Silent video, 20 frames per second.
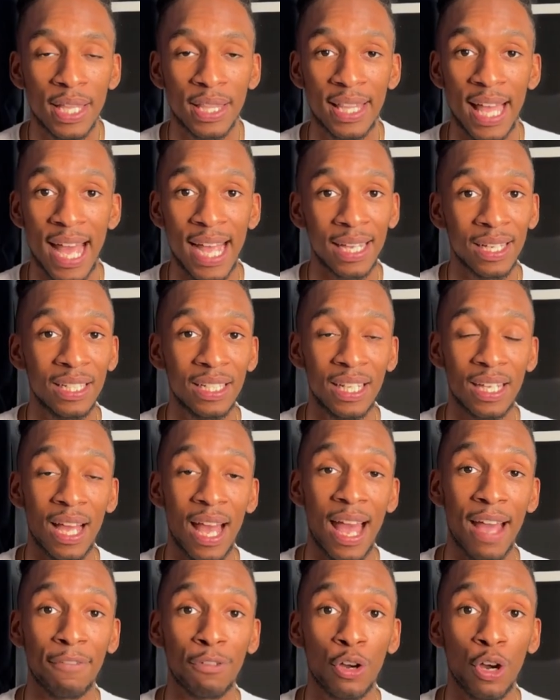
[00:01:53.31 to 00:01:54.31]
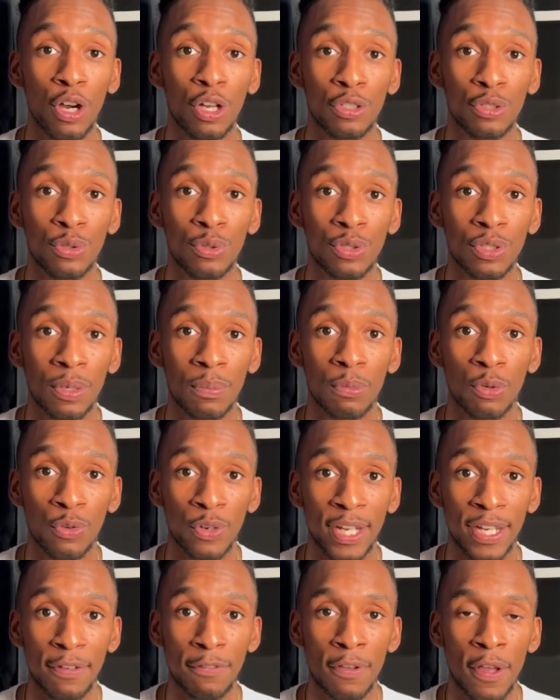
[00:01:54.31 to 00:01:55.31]
That could have caused you some
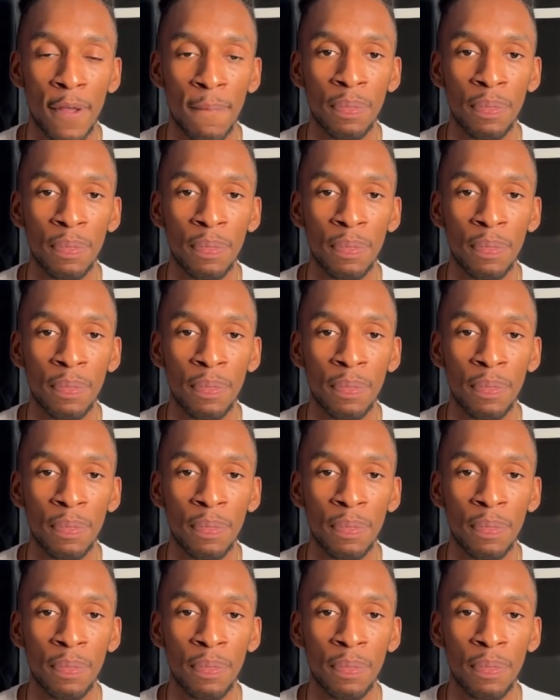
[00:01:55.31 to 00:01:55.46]
grief.